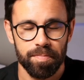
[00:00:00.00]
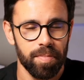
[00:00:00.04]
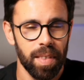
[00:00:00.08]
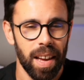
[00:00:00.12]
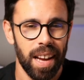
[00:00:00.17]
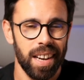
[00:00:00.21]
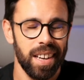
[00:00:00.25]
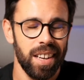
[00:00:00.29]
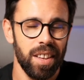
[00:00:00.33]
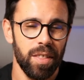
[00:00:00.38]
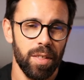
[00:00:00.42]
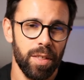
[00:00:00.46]

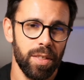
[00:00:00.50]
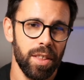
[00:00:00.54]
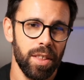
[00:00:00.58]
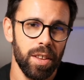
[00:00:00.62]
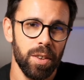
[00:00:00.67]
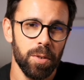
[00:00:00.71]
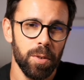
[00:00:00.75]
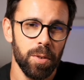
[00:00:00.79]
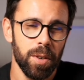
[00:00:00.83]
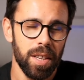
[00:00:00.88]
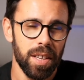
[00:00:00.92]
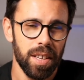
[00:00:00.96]
and in
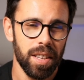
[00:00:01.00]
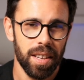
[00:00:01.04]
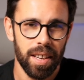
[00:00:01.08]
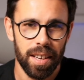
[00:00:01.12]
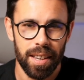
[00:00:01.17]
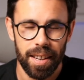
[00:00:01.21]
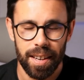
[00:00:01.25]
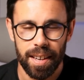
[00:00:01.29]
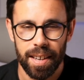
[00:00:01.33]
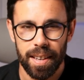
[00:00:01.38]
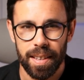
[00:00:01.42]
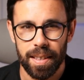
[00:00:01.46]
theory
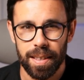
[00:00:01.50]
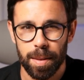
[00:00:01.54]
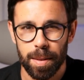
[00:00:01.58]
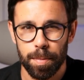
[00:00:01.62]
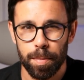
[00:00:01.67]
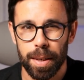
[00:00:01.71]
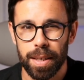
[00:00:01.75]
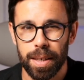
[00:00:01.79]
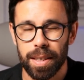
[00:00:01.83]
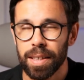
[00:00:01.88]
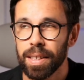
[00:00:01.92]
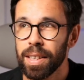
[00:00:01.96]
it is,
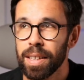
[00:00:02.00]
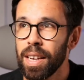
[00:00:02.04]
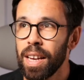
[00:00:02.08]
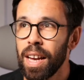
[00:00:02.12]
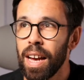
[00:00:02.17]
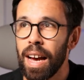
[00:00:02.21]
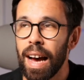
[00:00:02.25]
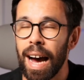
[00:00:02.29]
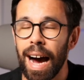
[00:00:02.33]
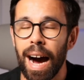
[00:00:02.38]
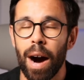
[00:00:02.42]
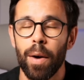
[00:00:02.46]
but
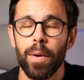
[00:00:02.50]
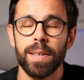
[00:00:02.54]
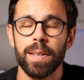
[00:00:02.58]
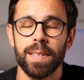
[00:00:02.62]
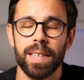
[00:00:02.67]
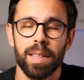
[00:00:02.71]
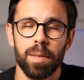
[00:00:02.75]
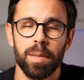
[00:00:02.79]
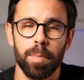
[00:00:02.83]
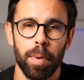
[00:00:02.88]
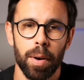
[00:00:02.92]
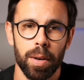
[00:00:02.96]
how is
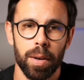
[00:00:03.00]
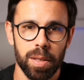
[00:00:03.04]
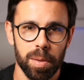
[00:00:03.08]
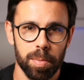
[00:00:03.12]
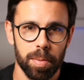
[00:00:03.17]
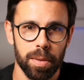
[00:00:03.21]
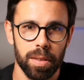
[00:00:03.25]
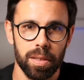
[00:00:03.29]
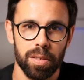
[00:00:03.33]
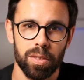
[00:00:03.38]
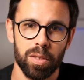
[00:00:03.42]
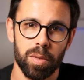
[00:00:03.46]
it
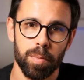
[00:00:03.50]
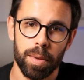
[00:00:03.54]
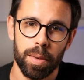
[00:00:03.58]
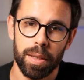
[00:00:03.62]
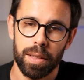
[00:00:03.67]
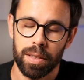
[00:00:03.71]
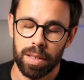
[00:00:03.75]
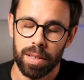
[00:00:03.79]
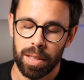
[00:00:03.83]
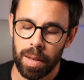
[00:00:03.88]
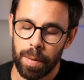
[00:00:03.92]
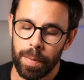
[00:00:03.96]
possible to
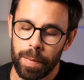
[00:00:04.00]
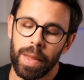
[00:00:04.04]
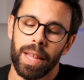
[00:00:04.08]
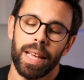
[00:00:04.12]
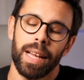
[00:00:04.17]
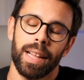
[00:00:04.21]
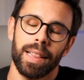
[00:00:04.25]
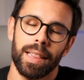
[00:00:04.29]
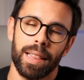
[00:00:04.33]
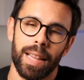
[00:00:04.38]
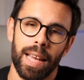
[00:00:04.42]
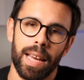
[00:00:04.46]
build
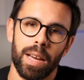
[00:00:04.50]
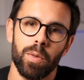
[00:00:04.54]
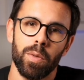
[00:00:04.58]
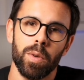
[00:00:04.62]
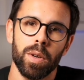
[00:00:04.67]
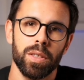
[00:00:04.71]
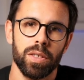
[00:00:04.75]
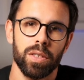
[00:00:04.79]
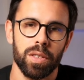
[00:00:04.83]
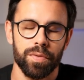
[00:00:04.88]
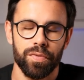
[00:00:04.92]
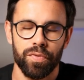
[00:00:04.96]
a
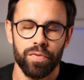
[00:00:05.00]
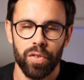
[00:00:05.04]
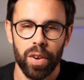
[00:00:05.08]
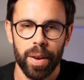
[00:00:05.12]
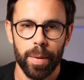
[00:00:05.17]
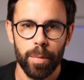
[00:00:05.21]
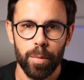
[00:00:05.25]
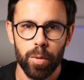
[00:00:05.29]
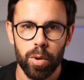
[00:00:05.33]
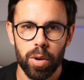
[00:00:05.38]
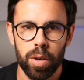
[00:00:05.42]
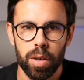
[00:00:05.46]
language, a
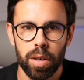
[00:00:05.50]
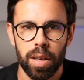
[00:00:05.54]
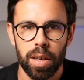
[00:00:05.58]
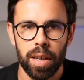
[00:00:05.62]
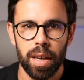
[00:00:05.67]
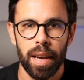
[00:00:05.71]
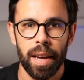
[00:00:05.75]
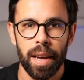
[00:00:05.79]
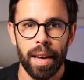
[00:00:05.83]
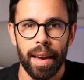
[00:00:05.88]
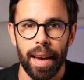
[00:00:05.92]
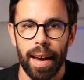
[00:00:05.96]
framework,
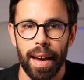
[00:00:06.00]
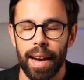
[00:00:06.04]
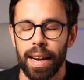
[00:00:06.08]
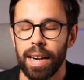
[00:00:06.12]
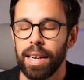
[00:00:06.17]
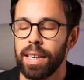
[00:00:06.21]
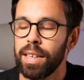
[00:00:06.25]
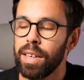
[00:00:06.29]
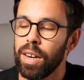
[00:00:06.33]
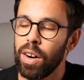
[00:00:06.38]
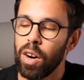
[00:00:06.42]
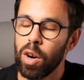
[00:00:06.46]

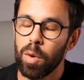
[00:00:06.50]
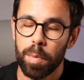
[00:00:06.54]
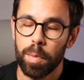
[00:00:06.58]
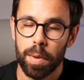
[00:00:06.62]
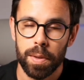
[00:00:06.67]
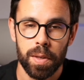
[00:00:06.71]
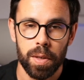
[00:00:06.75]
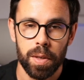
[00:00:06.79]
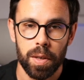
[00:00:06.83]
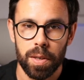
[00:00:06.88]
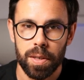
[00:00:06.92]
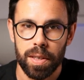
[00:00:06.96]
and
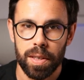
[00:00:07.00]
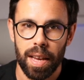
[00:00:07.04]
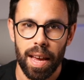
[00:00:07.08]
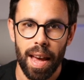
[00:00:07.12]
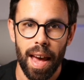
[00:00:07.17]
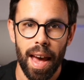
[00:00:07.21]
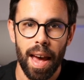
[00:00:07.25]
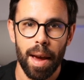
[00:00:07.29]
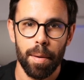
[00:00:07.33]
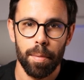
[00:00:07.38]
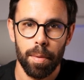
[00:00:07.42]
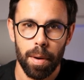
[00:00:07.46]
open source
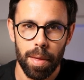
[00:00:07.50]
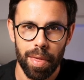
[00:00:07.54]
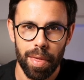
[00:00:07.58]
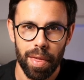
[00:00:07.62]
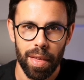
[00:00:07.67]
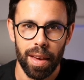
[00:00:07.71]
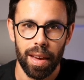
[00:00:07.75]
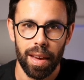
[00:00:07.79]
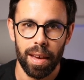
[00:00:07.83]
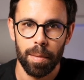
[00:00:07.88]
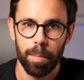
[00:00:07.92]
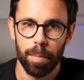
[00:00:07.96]

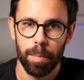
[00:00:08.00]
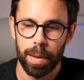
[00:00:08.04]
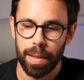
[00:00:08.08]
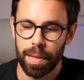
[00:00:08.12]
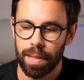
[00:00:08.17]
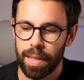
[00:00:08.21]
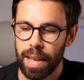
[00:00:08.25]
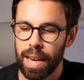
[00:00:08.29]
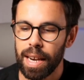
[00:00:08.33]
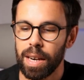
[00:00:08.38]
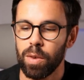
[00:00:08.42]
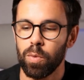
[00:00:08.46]
everything, but
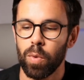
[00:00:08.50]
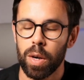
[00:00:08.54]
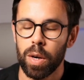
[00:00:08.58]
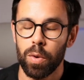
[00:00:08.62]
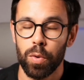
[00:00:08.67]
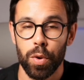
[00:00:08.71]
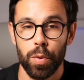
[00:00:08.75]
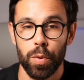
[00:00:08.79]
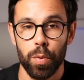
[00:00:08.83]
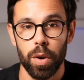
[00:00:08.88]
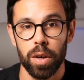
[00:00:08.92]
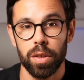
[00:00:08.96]
then when
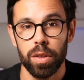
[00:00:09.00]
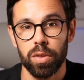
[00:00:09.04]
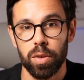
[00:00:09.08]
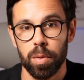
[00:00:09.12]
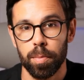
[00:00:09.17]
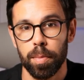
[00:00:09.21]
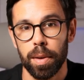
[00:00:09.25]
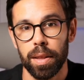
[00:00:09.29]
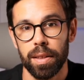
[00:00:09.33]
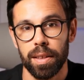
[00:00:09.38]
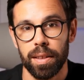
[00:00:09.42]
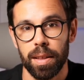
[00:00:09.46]
we want to
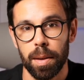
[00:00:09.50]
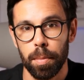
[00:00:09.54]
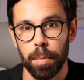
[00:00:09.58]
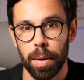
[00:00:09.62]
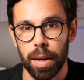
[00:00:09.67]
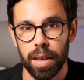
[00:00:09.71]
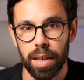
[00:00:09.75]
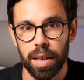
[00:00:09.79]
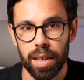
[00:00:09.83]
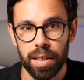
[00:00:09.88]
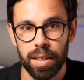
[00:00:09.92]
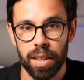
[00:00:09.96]
build a
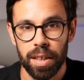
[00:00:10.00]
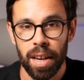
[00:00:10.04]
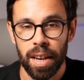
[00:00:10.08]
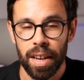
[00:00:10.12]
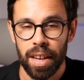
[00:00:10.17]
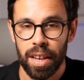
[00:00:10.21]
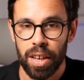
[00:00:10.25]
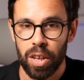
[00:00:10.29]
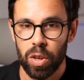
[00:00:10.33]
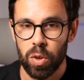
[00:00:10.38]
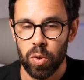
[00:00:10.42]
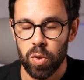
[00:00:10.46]
debugger,
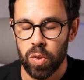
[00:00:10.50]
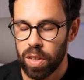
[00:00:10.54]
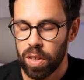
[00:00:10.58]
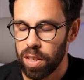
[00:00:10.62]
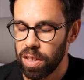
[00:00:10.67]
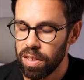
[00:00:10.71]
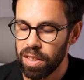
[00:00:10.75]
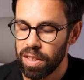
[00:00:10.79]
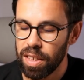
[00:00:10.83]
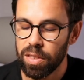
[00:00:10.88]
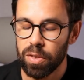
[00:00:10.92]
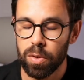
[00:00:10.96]
you
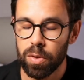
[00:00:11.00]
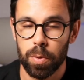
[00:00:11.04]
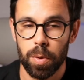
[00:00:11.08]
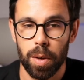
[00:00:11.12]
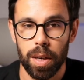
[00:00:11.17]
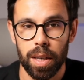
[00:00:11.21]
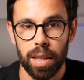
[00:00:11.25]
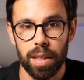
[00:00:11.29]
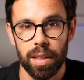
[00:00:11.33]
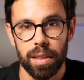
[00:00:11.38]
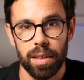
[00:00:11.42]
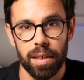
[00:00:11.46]
still need to
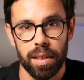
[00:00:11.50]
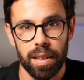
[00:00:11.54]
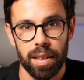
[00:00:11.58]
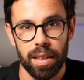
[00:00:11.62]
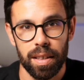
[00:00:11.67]
run